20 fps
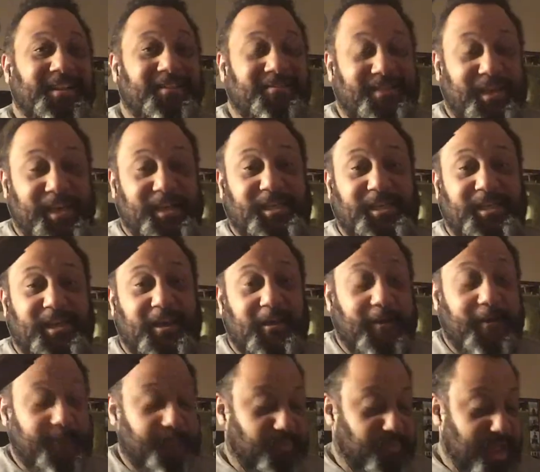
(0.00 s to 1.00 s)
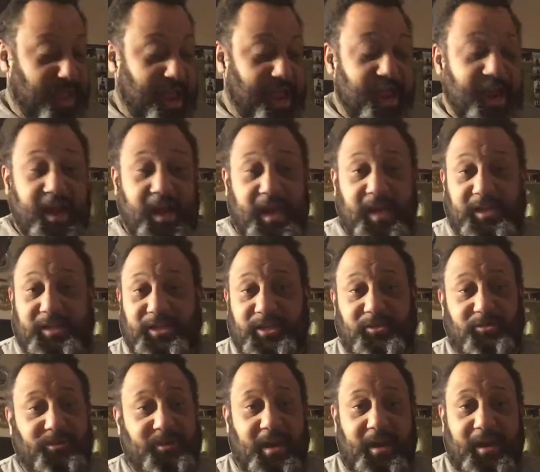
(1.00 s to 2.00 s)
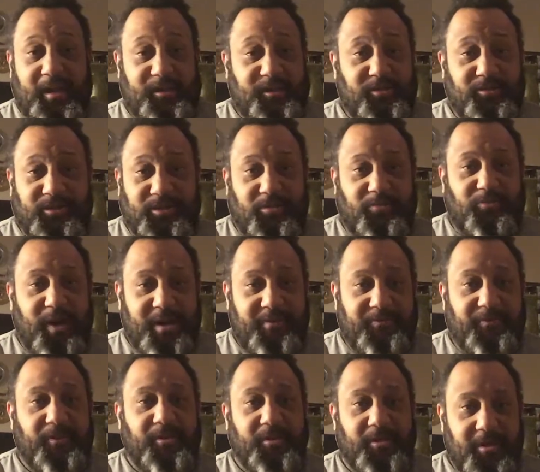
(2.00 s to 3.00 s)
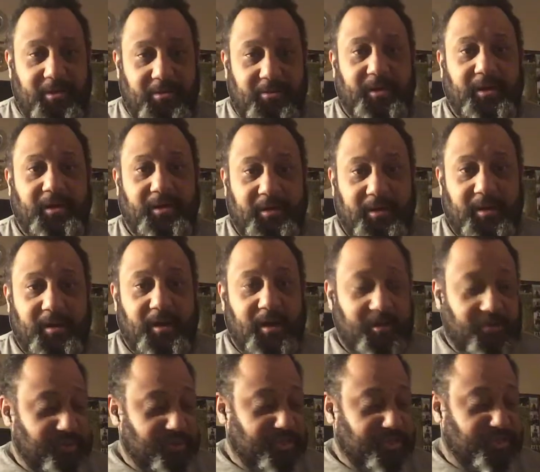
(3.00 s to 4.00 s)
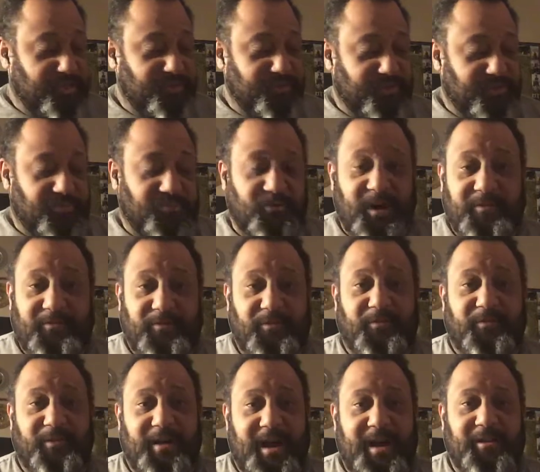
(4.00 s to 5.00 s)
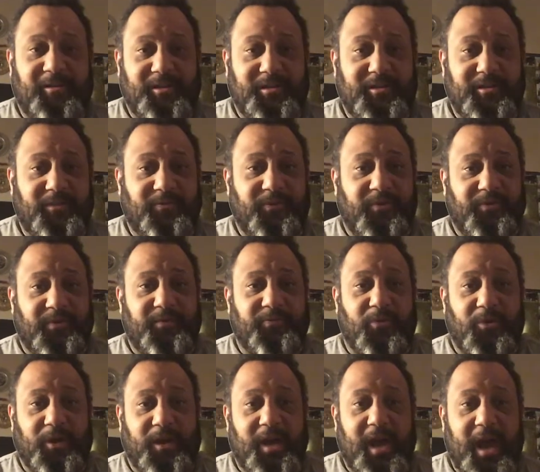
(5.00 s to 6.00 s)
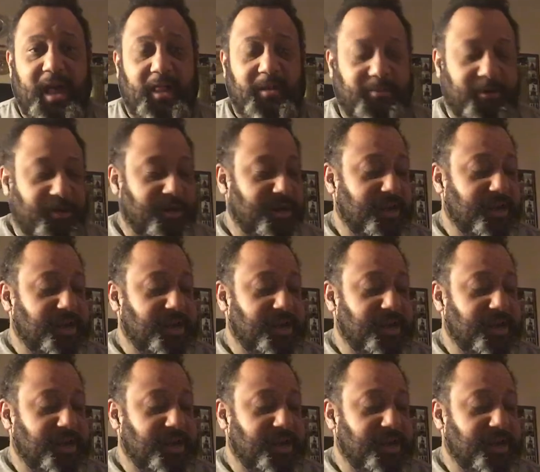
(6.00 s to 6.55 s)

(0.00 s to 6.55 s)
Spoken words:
This it shoots a rifle load. You know, and it shoots a rifle round. It's 54 caliber.